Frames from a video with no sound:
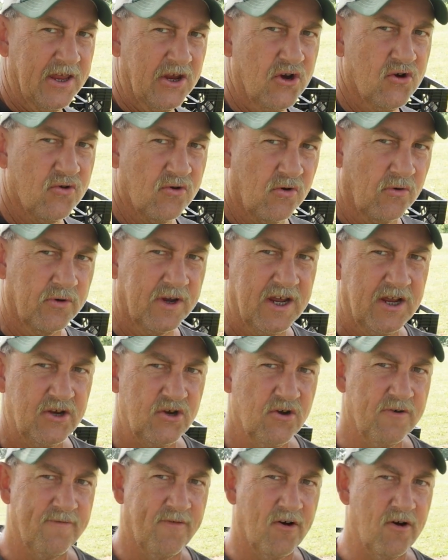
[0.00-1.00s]
You're going to get
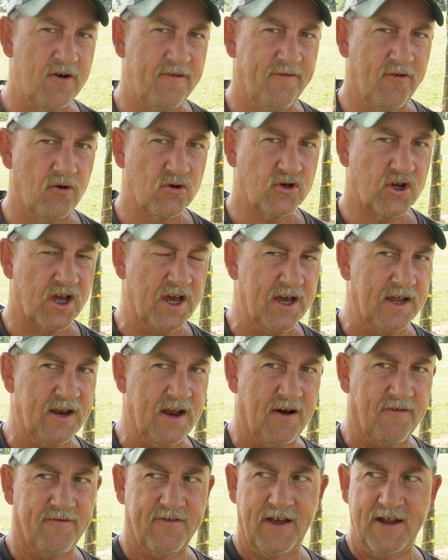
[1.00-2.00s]
your very first cutting
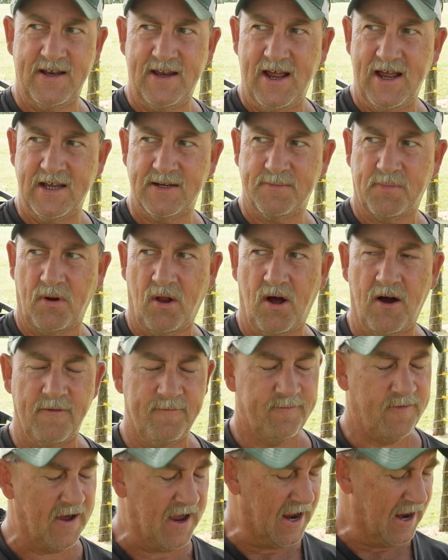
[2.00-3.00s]
off that test plot.
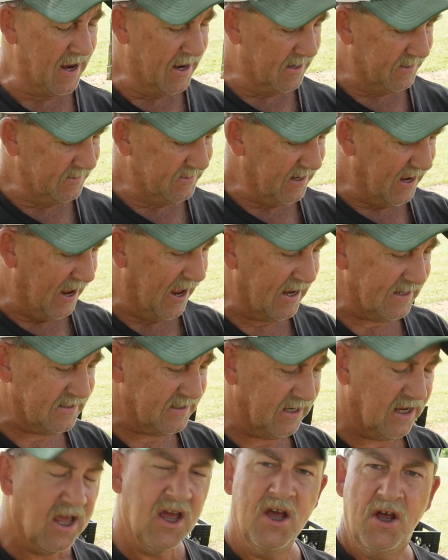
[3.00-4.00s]

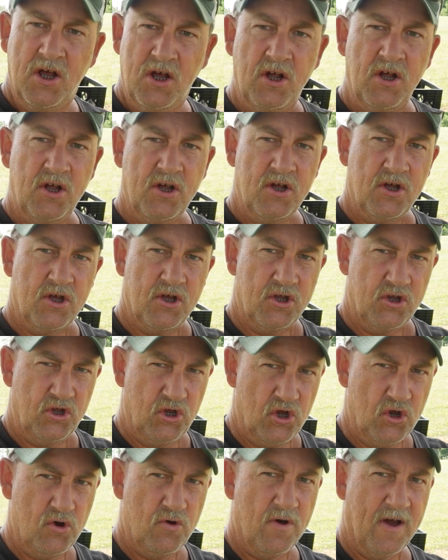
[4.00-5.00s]
Fantastic.
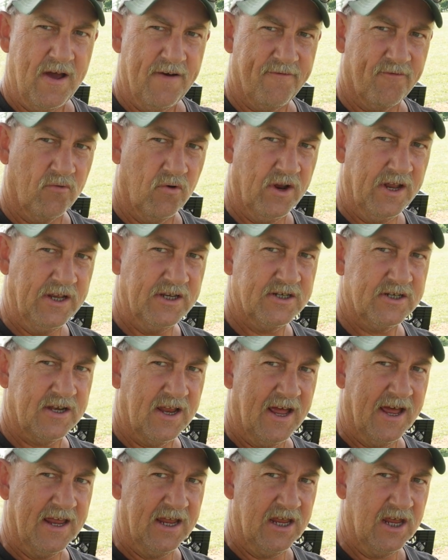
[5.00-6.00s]
You have reached
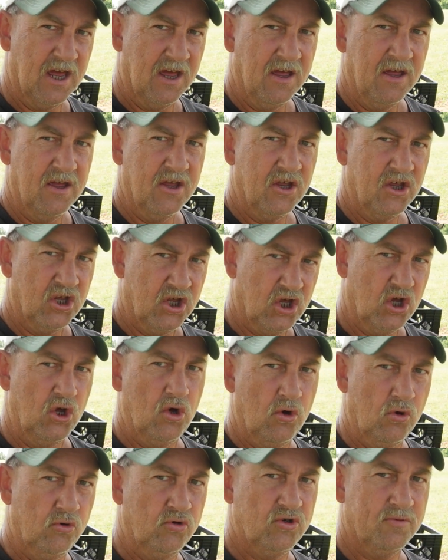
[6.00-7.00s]
a
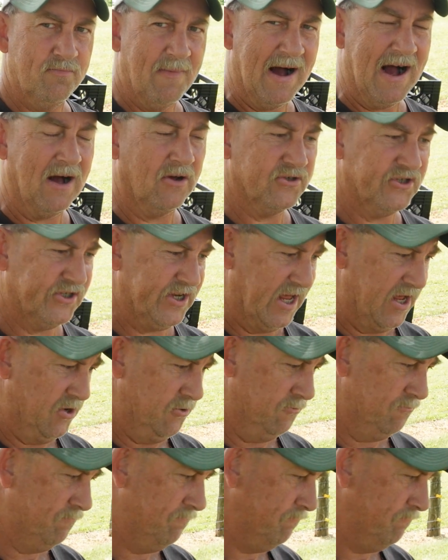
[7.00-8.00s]
huge milestone.